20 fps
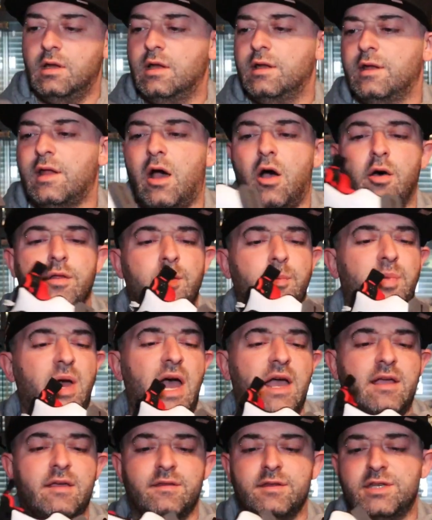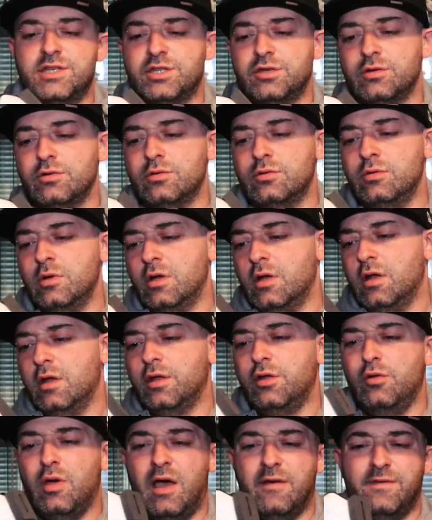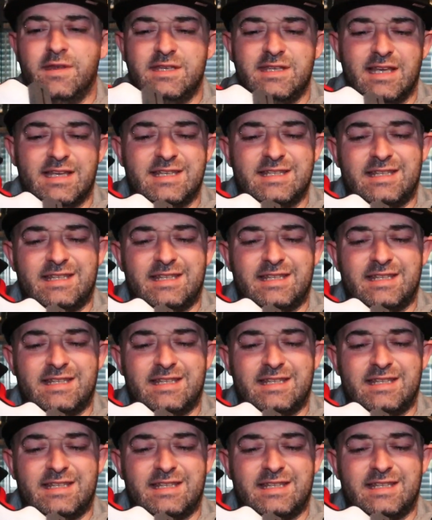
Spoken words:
Now on the back of the shoe, you have this like